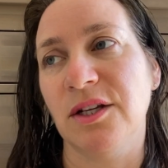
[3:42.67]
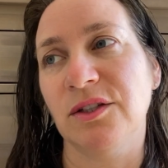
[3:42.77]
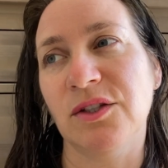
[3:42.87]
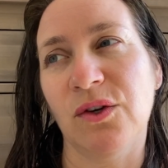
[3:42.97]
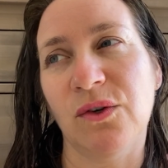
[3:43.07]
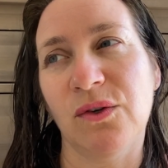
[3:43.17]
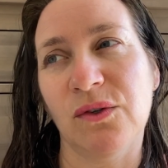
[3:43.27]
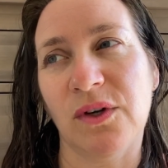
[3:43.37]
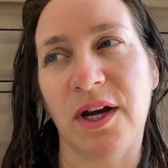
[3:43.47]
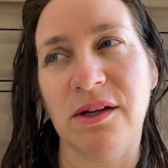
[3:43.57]

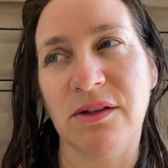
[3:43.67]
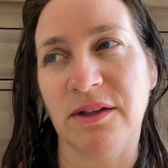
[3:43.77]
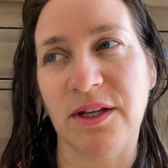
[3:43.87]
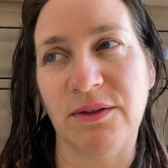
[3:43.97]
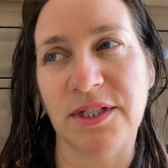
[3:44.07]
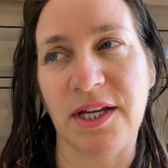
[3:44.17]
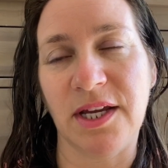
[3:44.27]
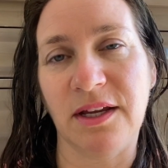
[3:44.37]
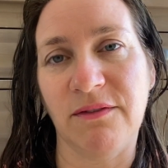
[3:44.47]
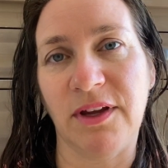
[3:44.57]
So I thought they were
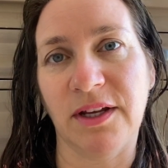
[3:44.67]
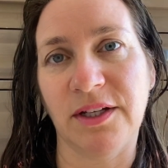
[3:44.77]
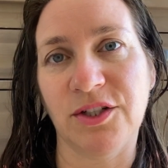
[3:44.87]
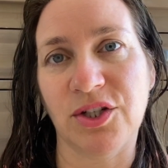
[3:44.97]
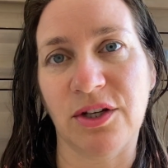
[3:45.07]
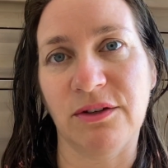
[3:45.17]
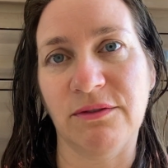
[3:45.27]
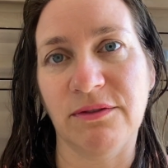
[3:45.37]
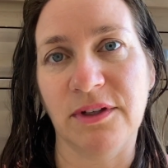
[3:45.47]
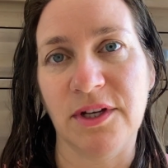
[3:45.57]
taking advantage
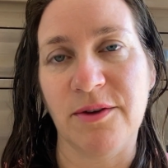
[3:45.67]
of